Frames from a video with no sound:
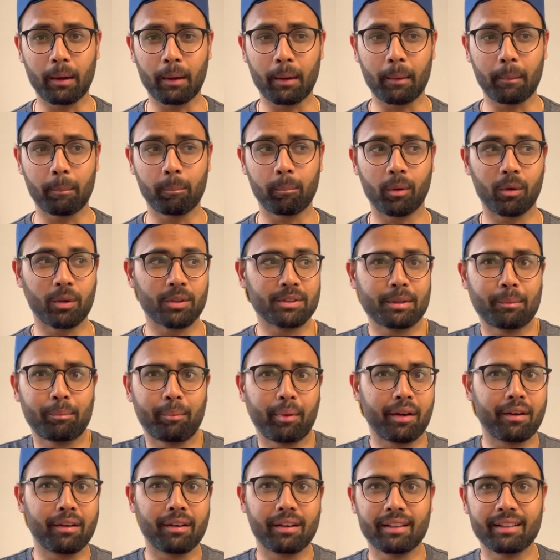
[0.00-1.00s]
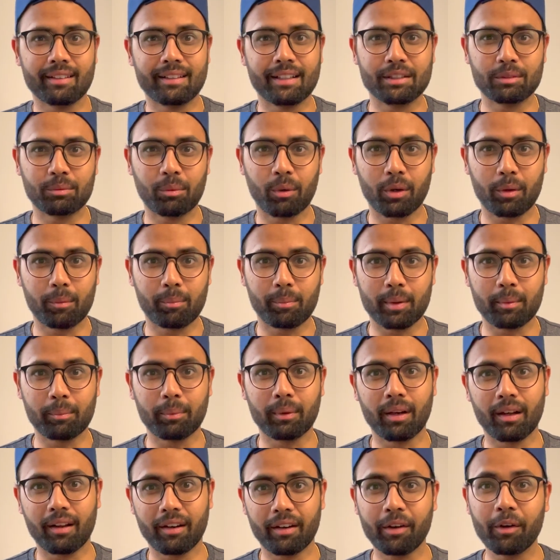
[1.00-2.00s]
because apparently that's what people
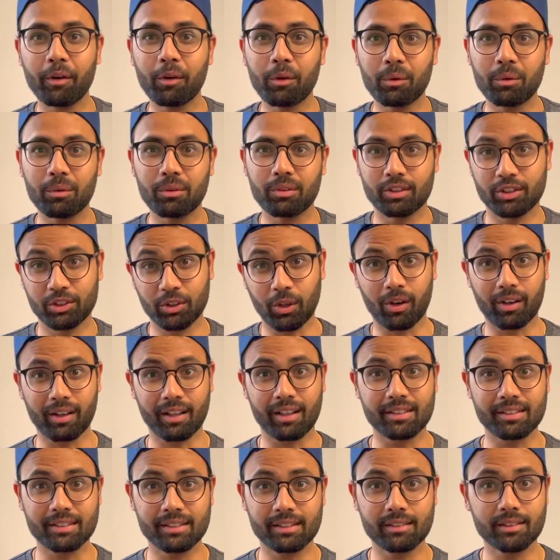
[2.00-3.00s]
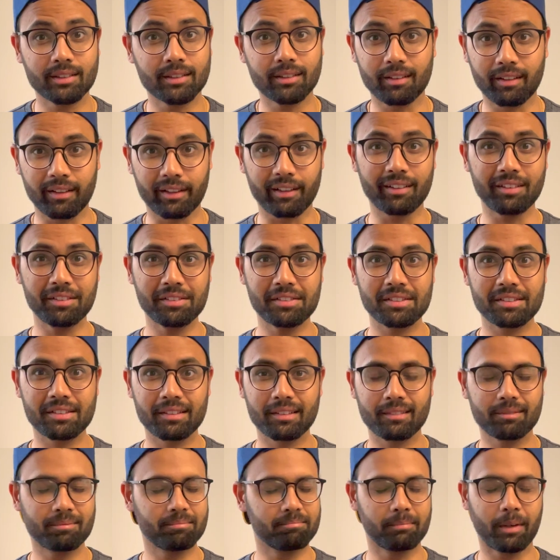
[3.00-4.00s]
are into, short answers, reels.
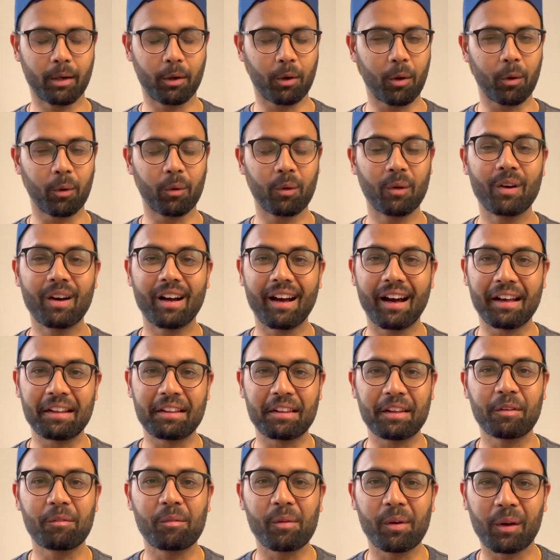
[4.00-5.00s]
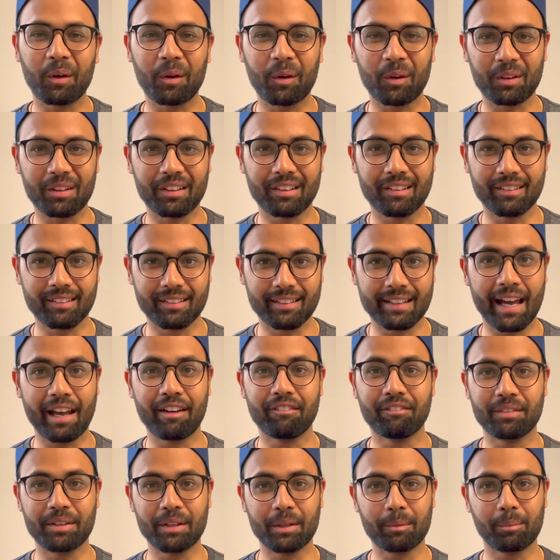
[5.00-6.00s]
But no, I think we're going to
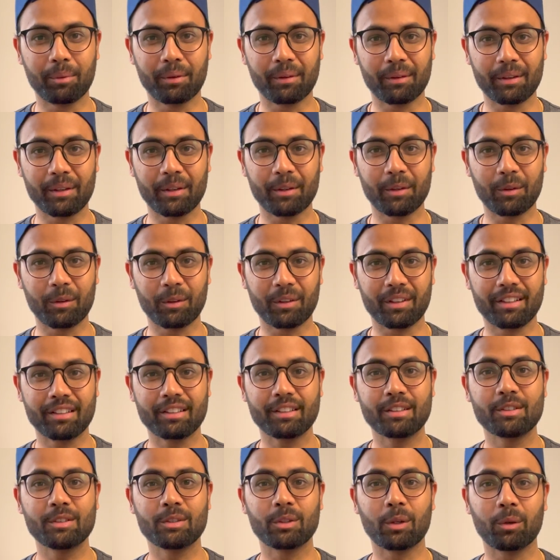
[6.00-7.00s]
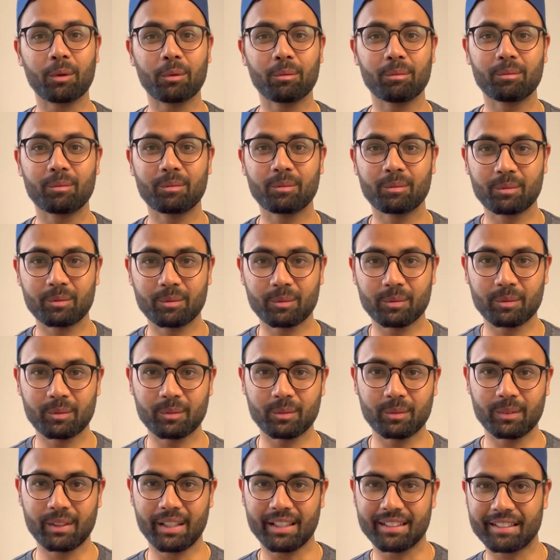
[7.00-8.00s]
dive deeper into it. So
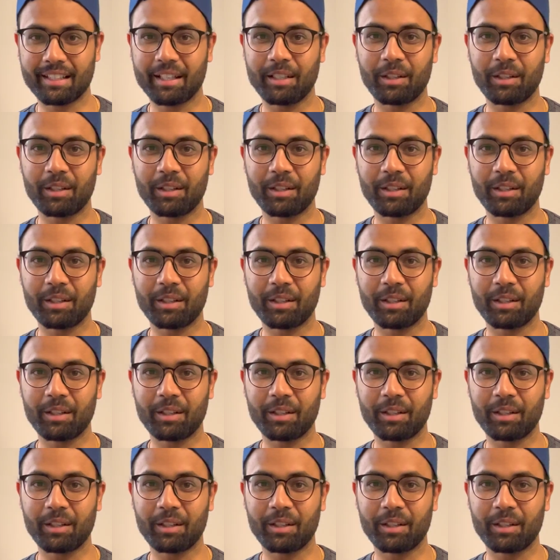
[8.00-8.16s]
let's get